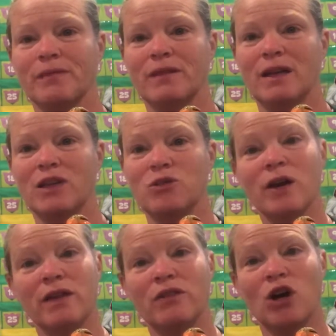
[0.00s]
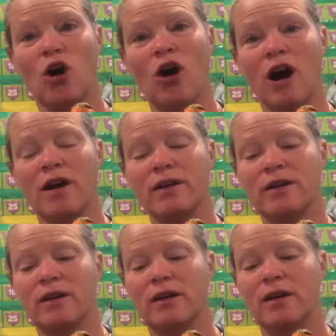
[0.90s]
That's right, the car.
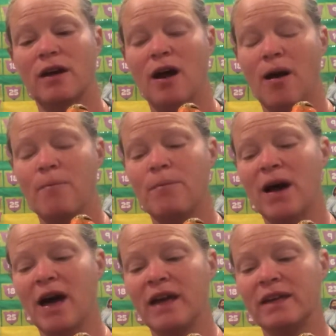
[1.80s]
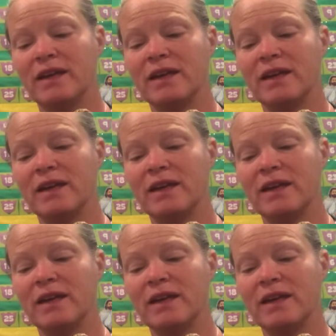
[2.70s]
But